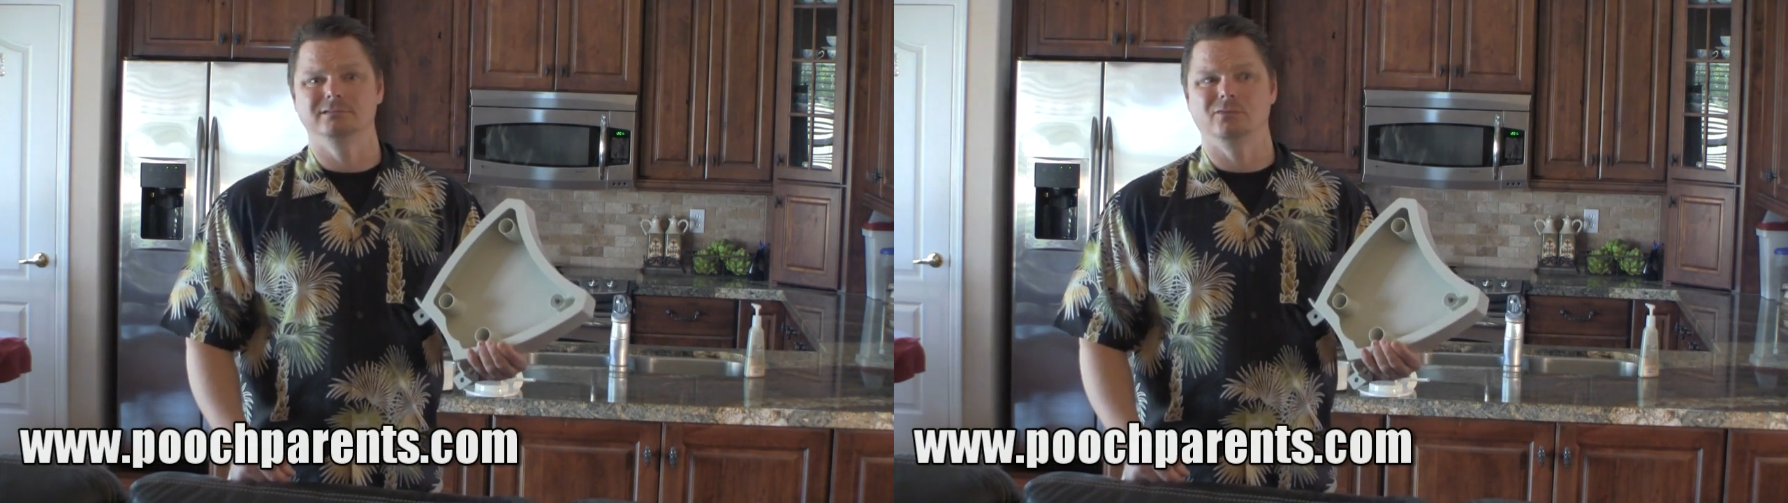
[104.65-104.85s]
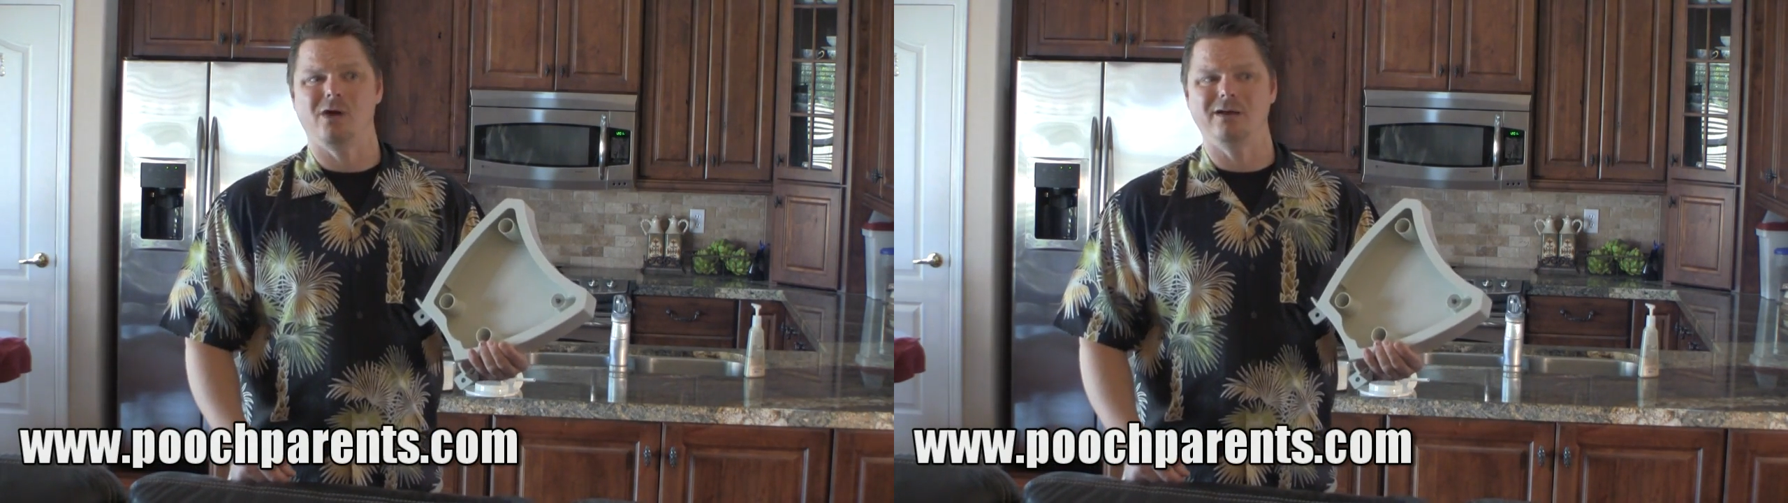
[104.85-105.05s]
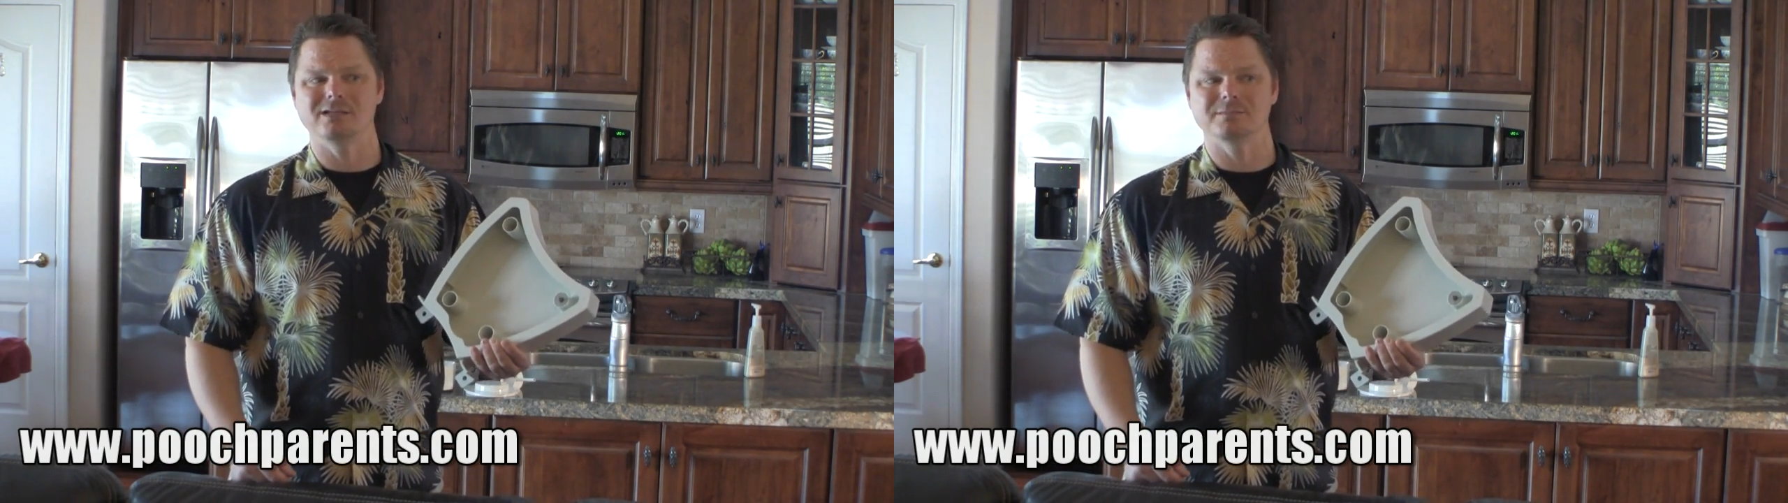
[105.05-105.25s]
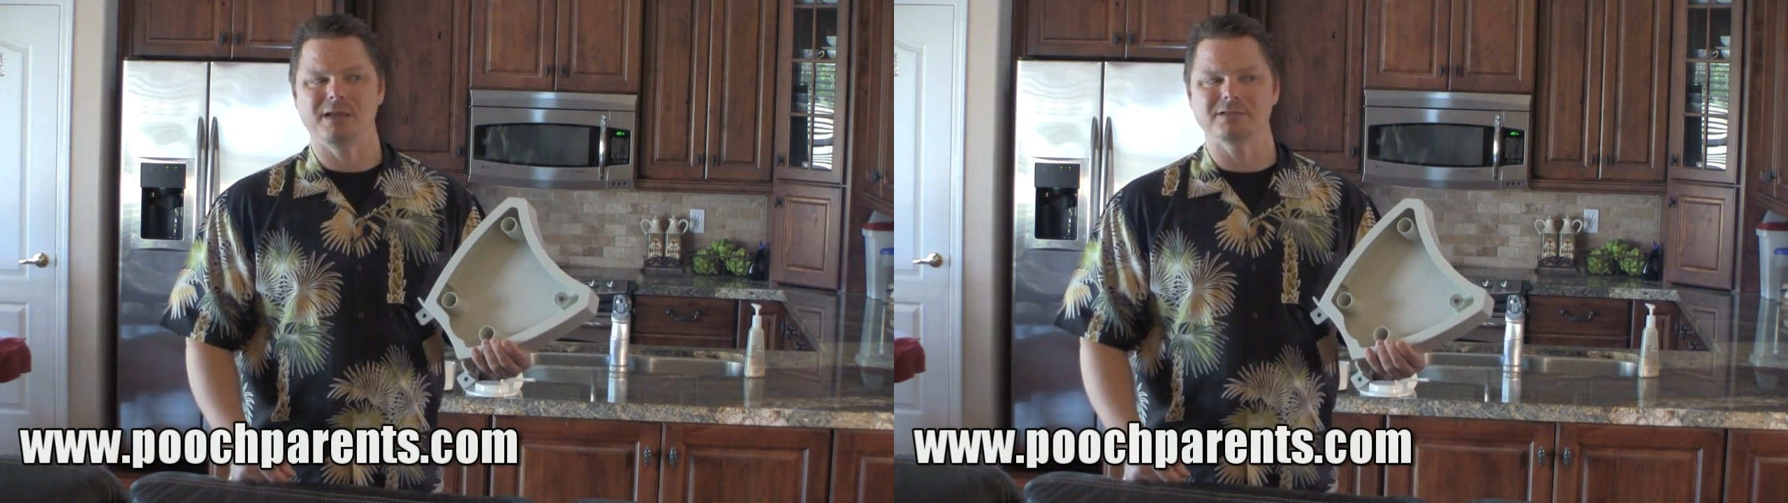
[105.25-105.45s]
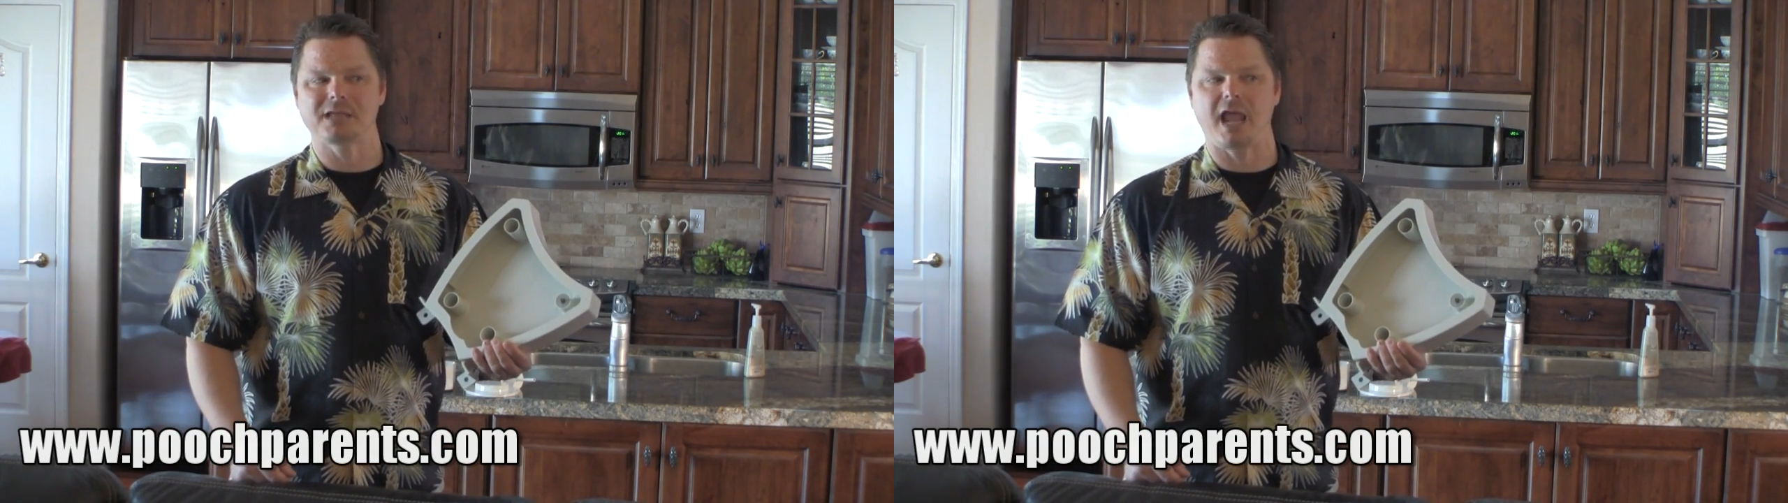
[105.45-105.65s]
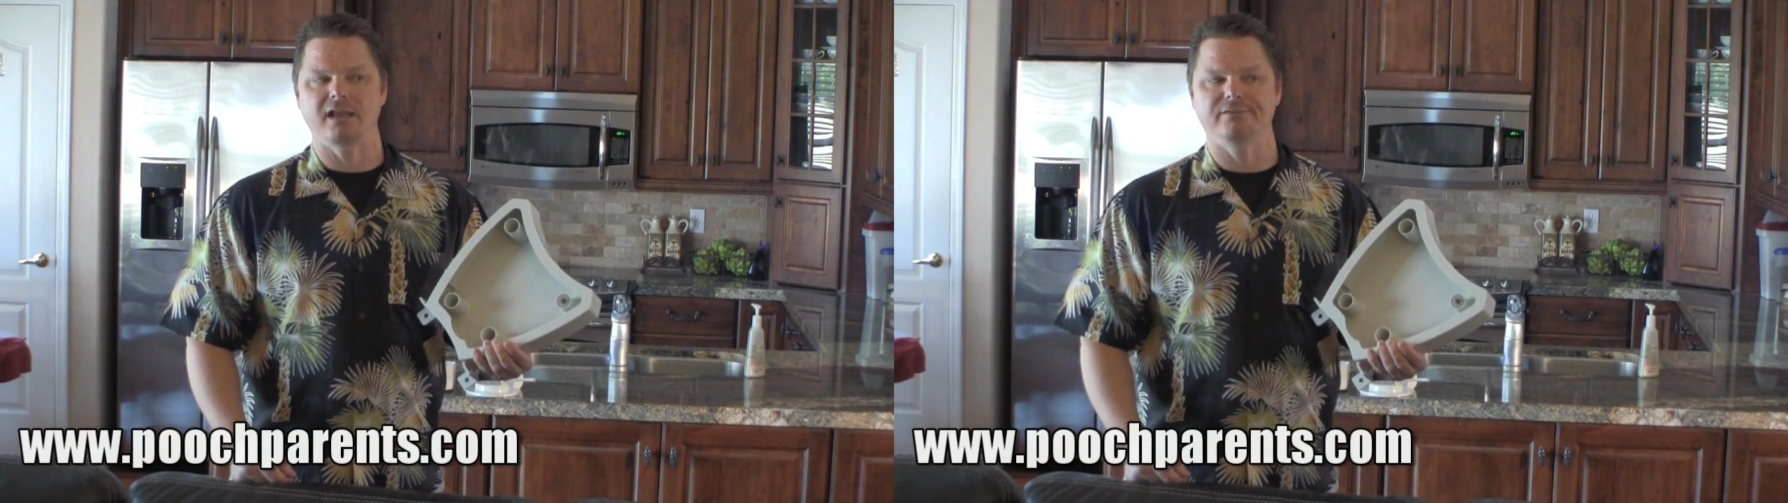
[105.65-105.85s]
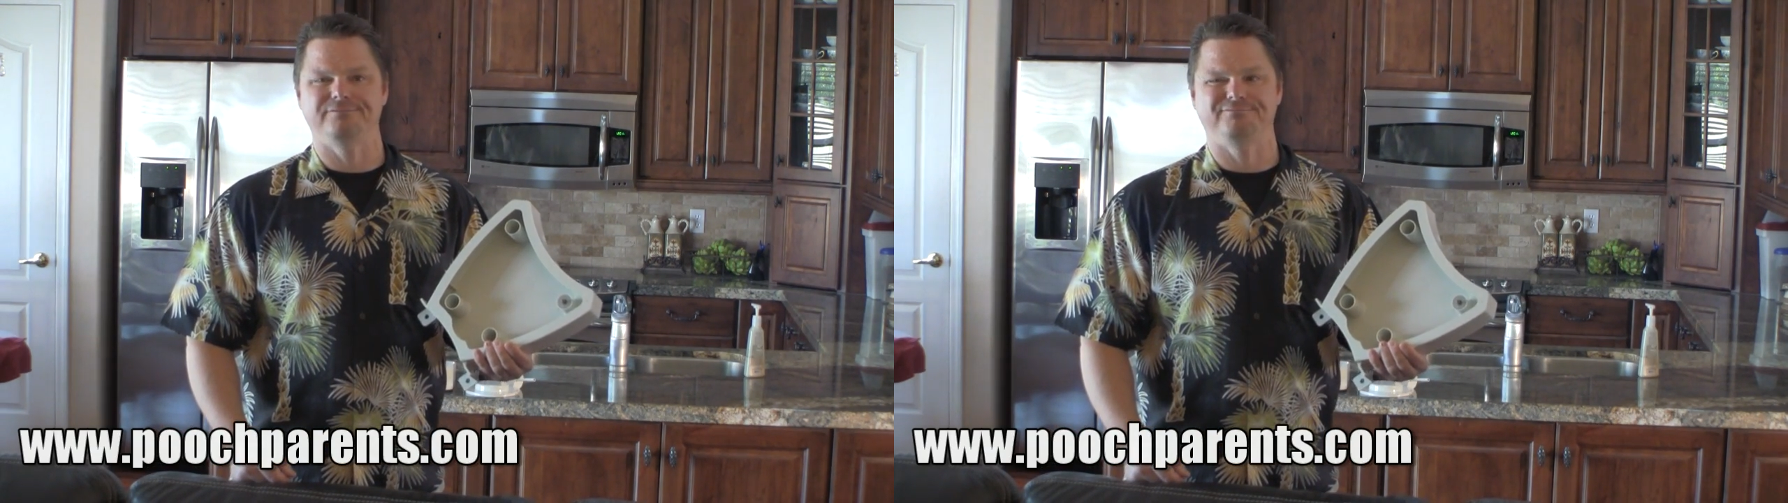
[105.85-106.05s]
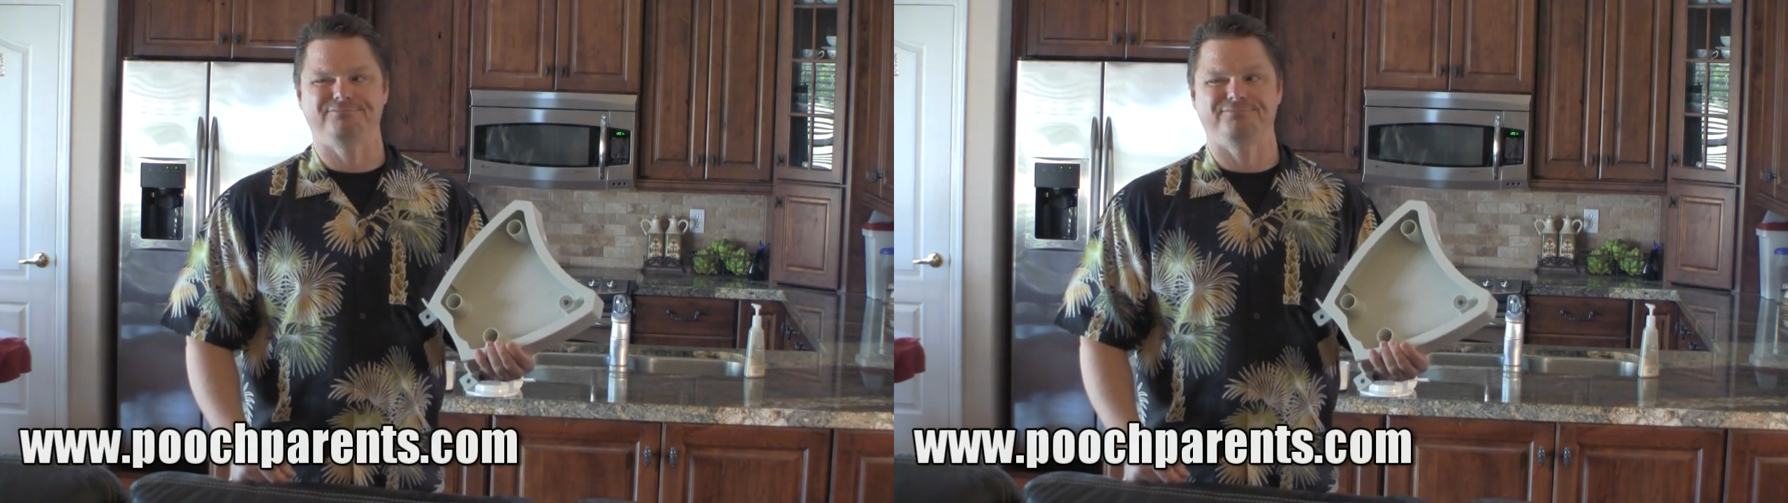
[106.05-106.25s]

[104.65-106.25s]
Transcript: the water smells kind of